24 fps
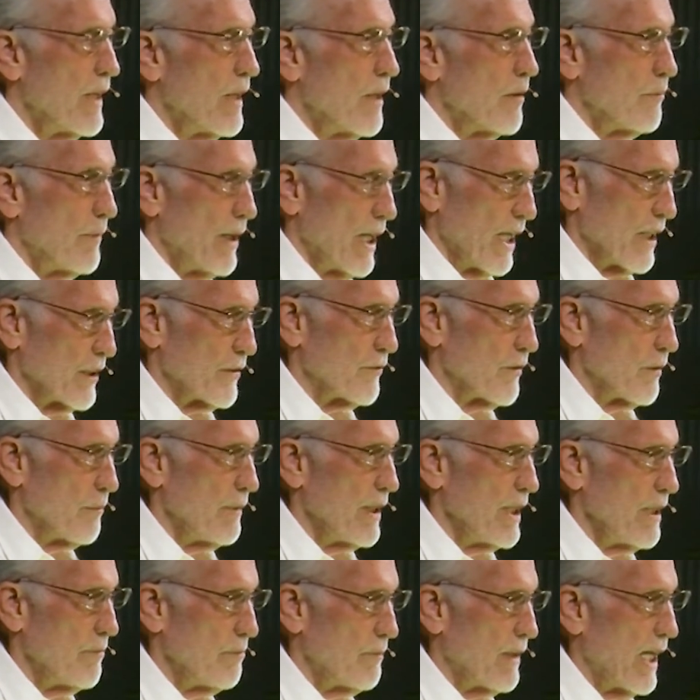But as for
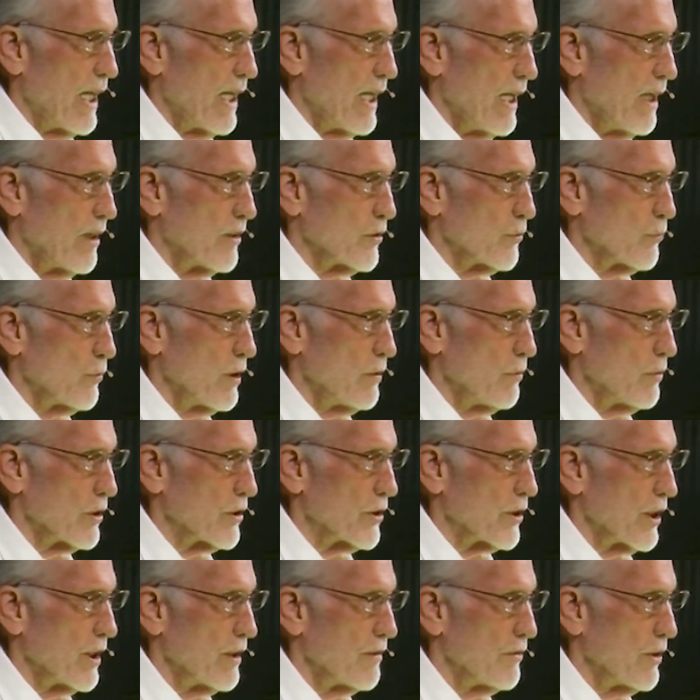me and my house, we will
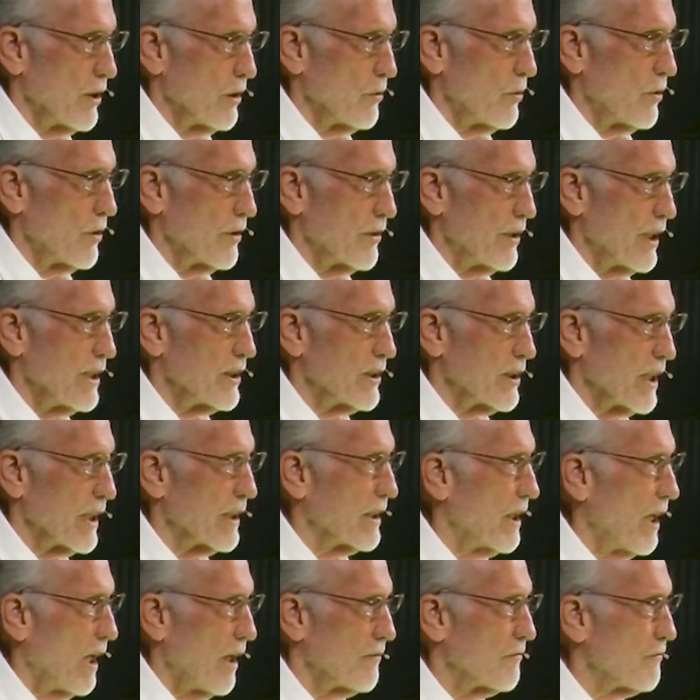serve the Lord." They said,
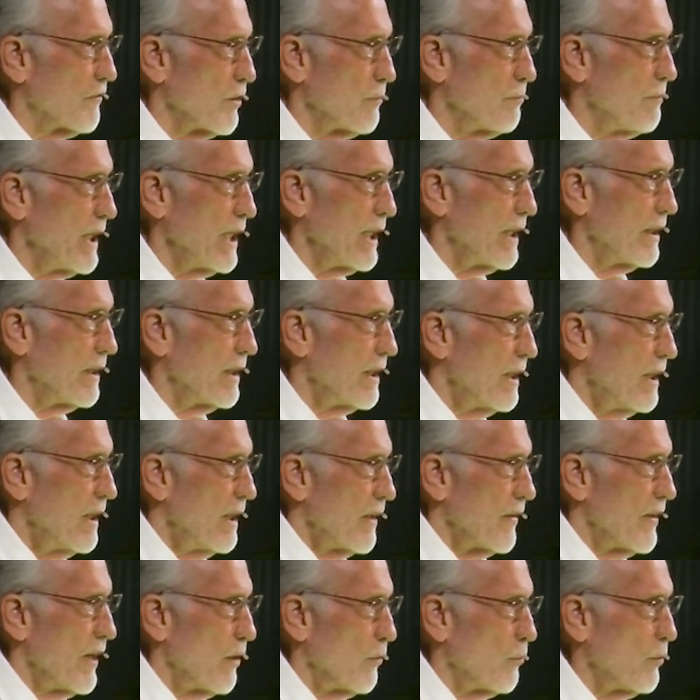"God forbid
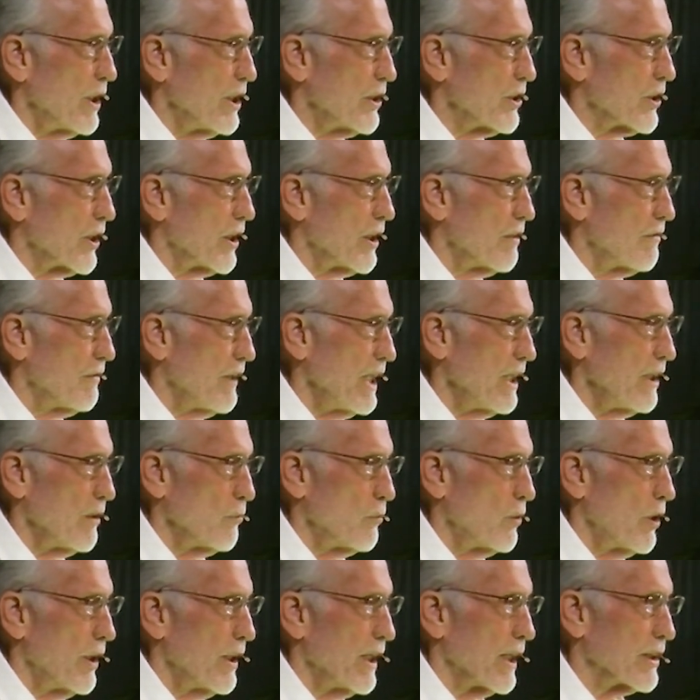that we serve
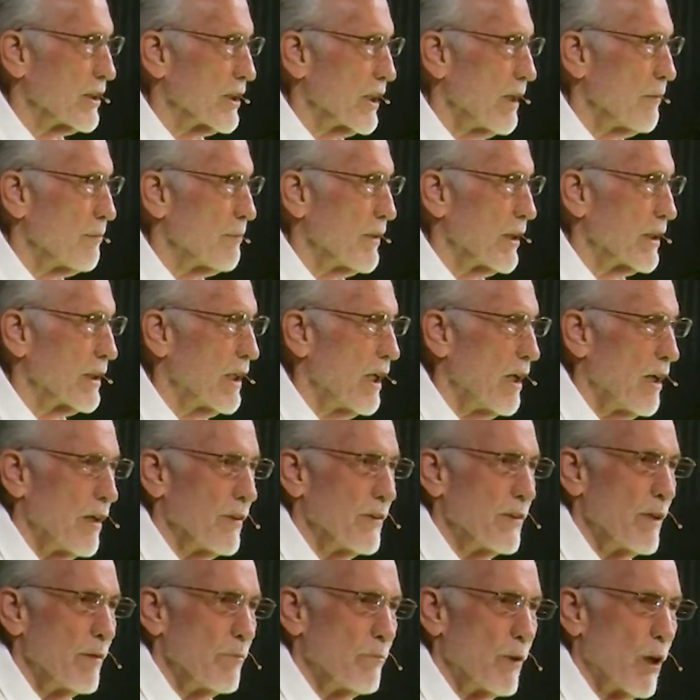anyone except the God
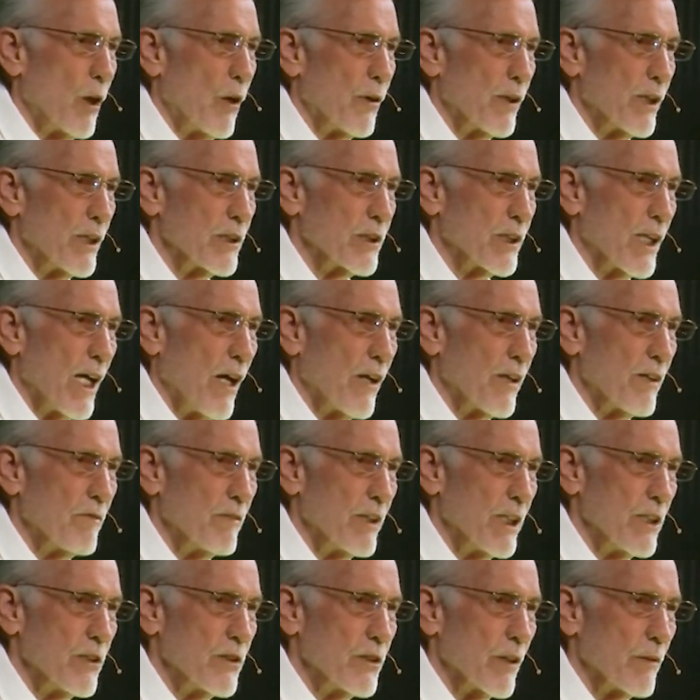that brought us out of
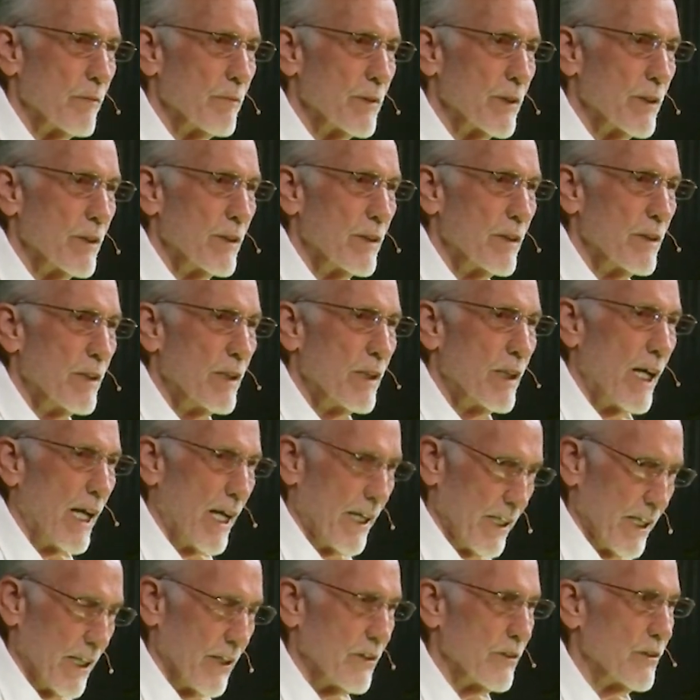Egypt and
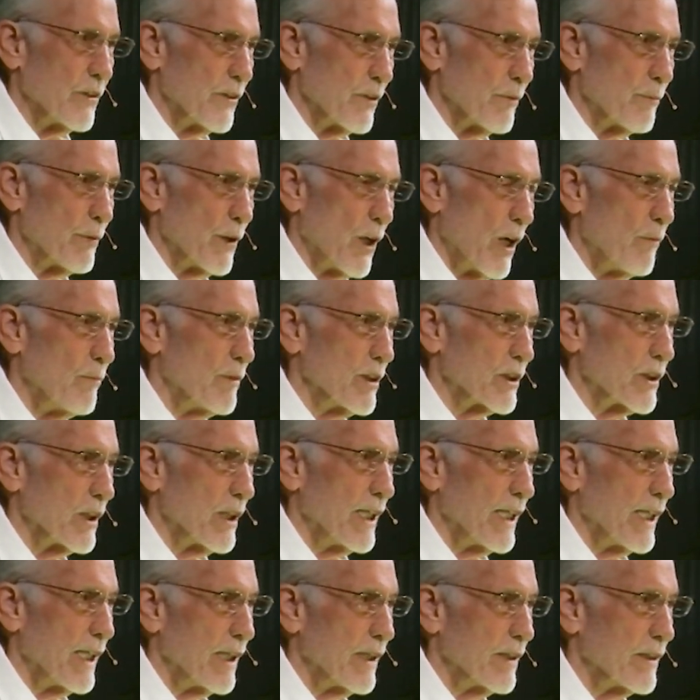into the promised
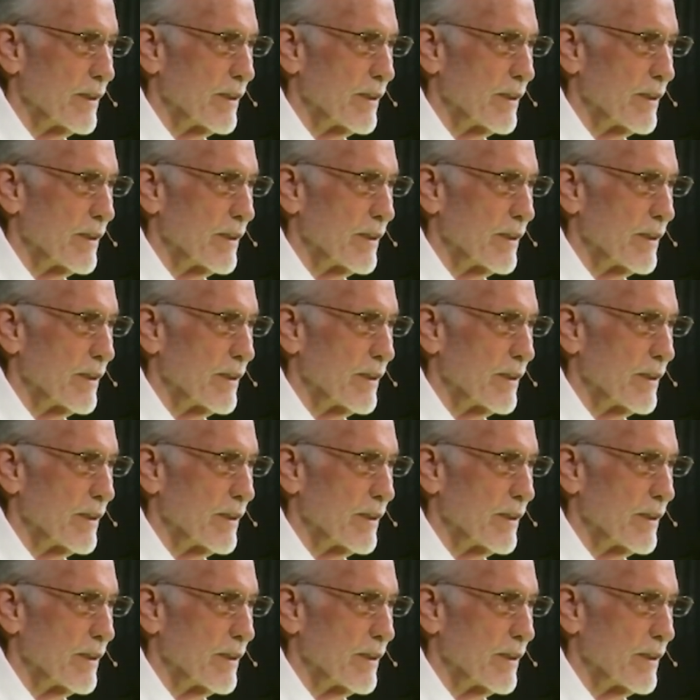land."